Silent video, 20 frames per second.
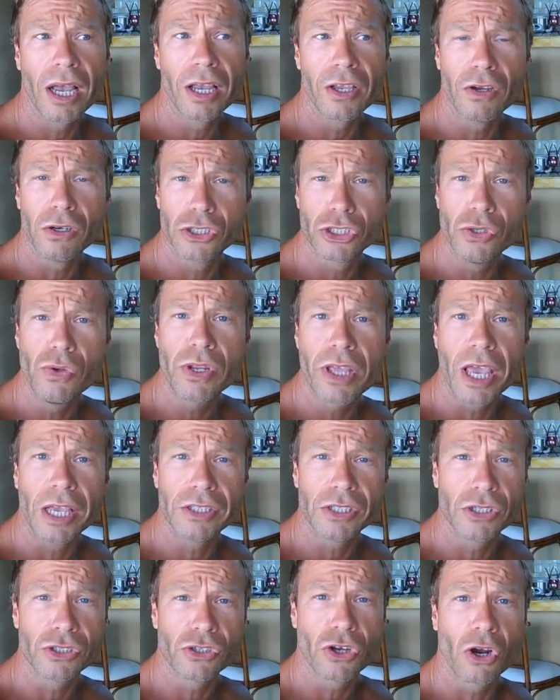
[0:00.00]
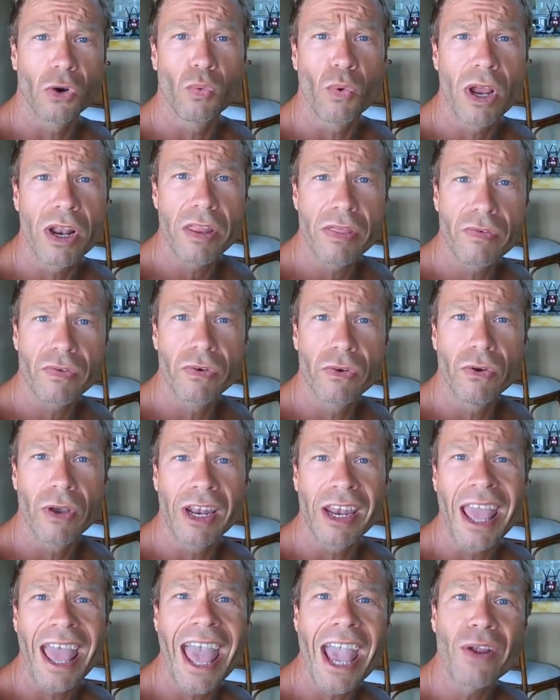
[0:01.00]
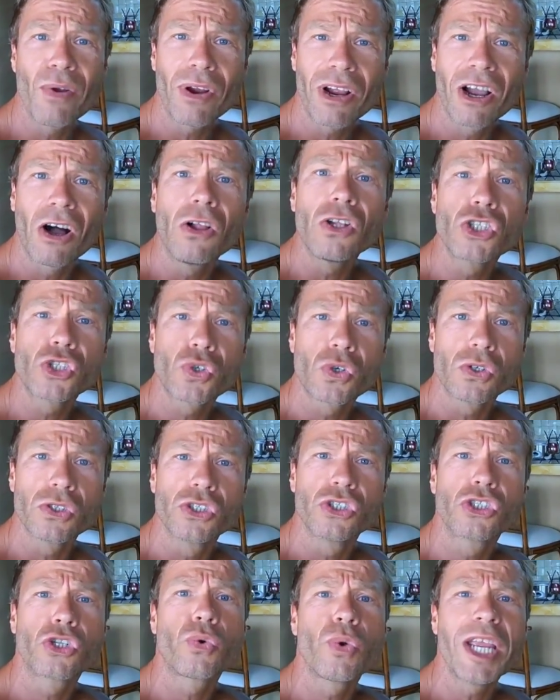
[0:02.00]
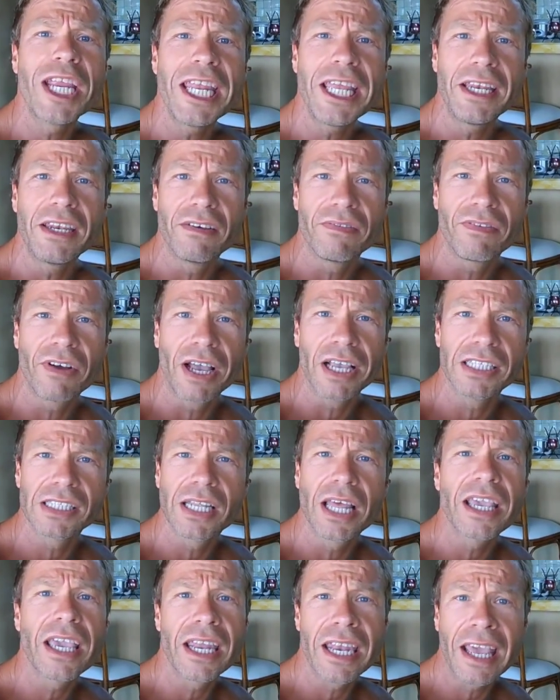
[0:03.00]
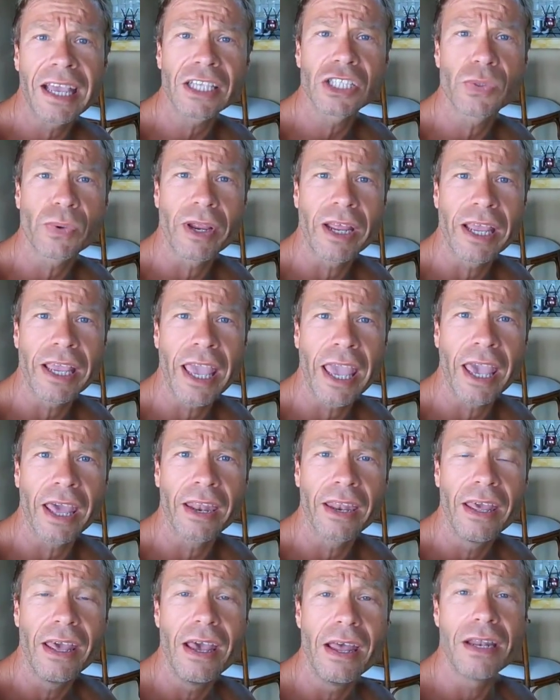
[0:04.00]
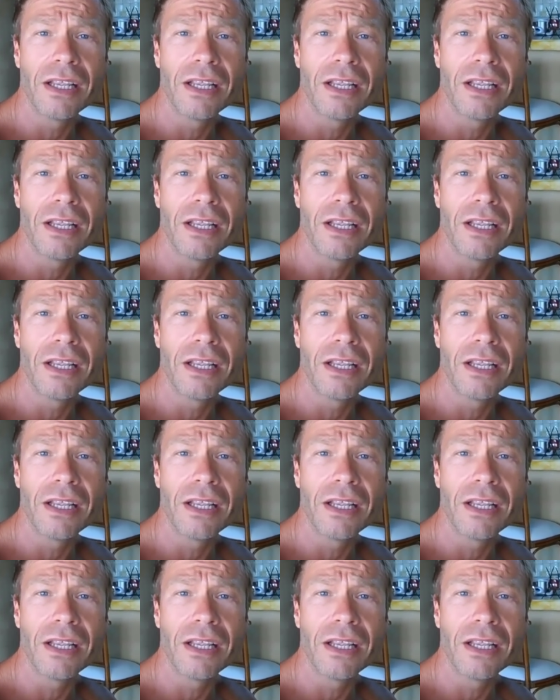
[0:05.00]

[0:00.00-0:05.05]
your suitcases, are run through an agricultural screening device, like an x-ray again,